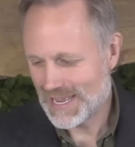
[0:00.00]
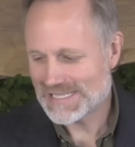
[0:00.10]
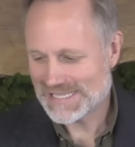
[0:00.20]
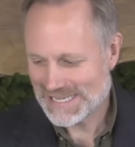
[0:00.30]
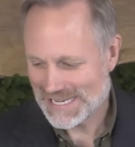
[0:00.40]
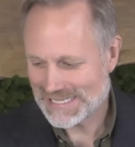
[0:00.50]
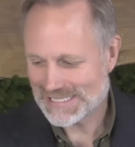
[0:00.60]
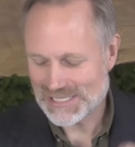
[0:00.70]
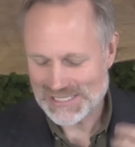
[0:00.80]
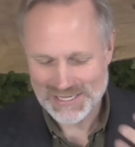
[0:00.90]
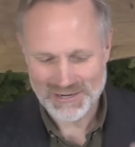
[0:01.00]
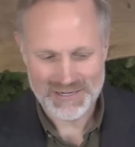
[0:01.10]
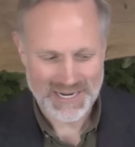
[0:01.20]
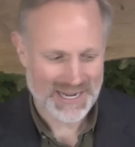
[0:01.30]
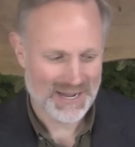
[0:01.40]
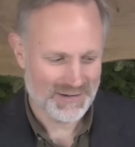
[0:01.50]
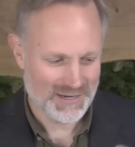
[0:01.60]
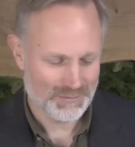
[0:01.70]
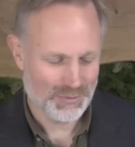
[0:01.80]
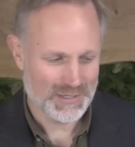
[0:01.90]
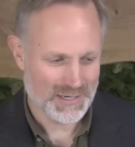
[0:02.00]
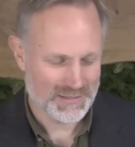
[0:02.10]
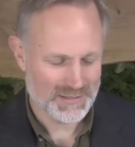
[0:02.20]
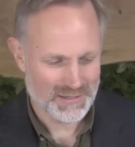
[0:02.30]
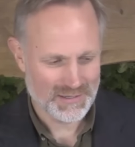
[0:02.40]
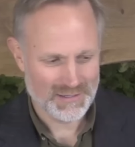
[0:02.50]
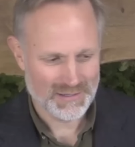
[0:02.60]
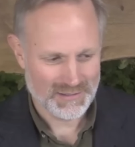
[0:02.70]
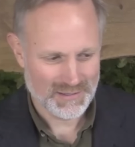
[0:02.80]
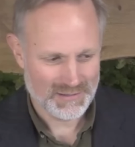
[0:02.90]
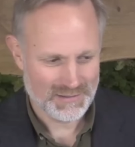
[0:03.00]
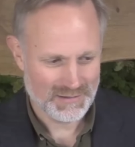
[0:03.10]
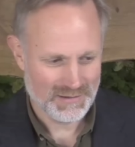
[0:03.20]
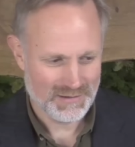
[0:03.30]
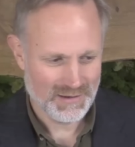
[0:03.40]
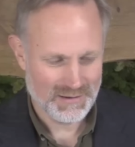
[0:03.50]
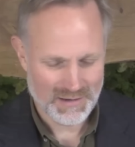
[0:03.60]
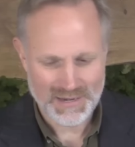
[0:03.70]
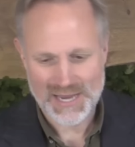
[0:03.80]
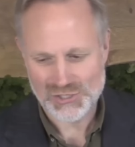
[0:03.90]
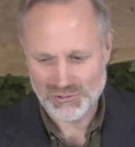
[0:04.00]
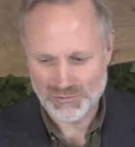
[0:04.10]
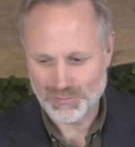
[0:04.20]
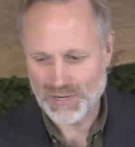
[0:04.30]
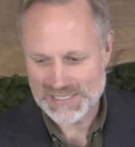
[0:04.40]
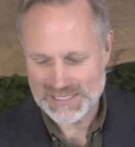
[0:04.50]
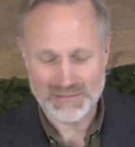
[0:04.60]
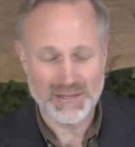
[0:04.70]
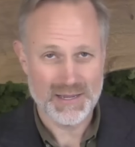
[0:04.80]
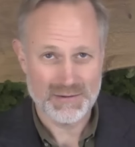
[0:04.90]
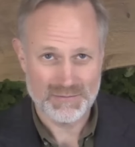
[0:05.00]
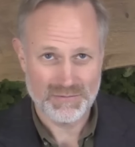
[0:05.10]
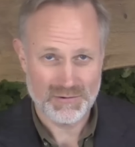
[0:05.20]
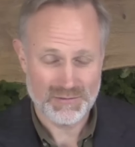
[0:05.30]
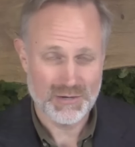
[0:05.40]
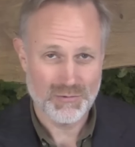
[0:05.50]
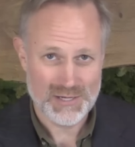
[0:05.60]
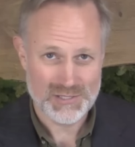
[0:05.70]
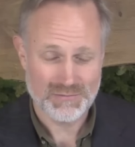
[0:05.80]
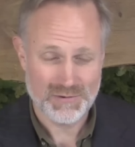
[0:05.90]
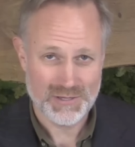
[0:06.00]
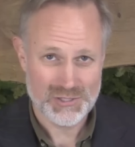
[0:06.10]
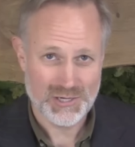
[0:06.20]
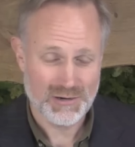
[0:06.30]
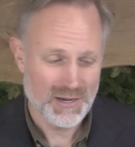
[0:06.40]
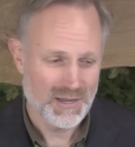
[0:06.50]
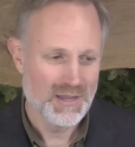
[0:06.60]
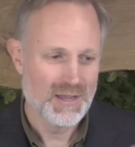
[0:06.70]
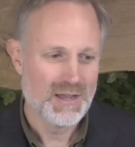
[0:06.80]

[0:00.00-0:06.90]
hesitating to stick her neck out and predict a national price decline for the U.S. for this year.